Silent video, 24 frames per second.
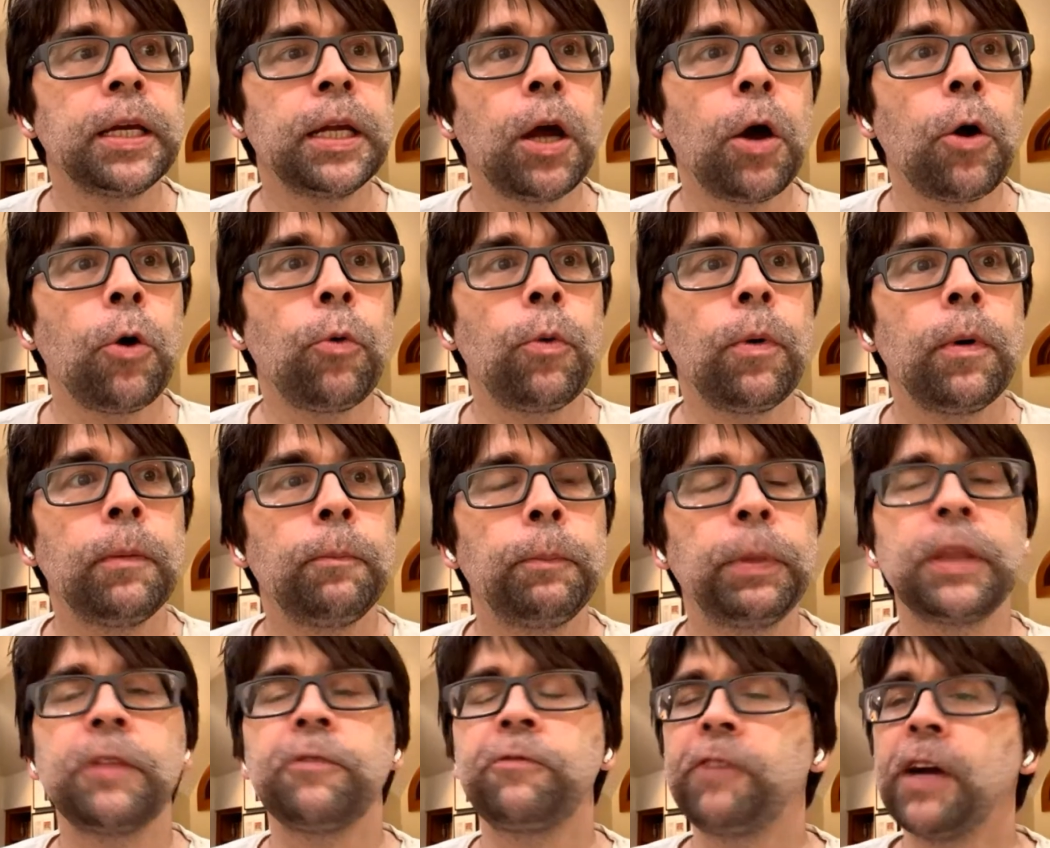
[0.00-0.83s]
you know.
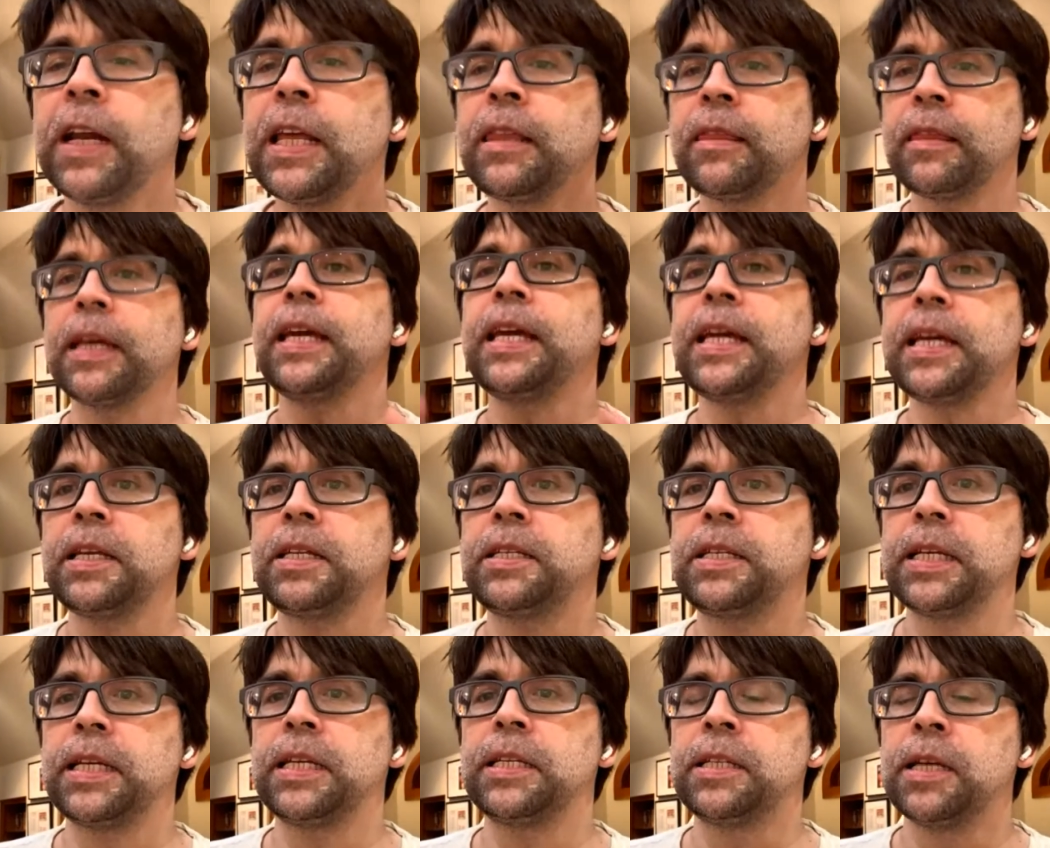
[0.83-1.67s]
But the funny thing
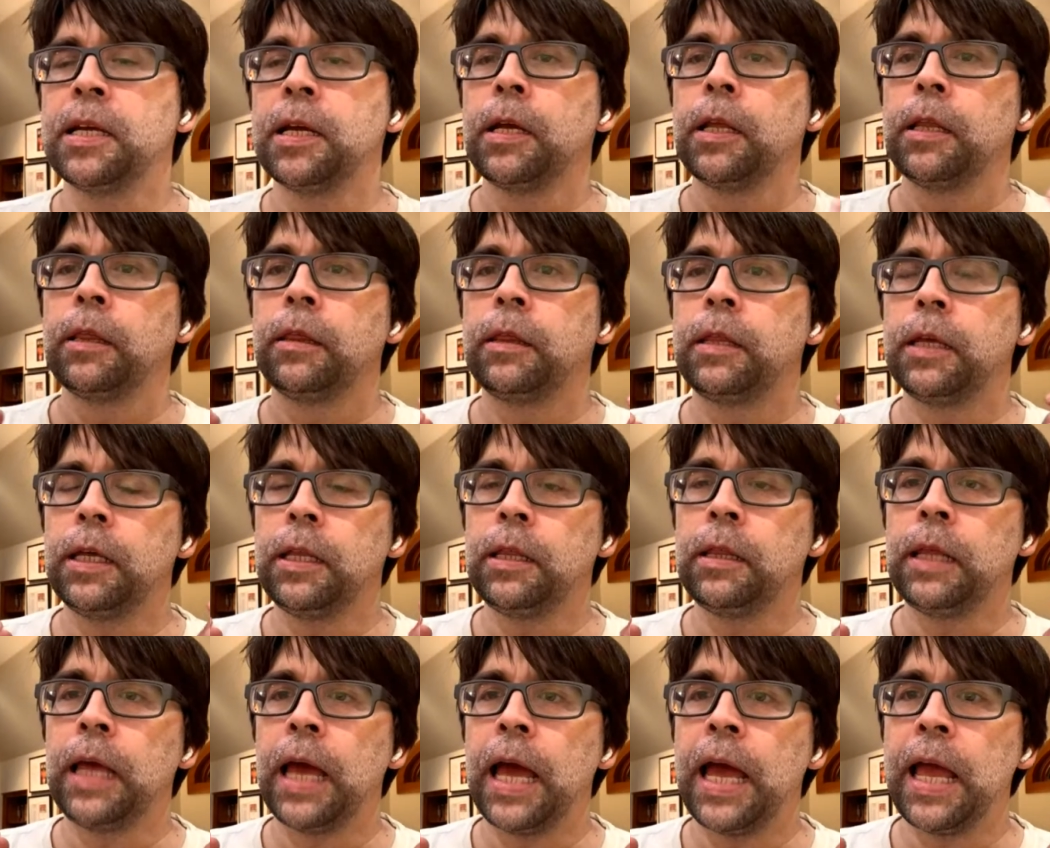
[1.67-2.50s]
is, is that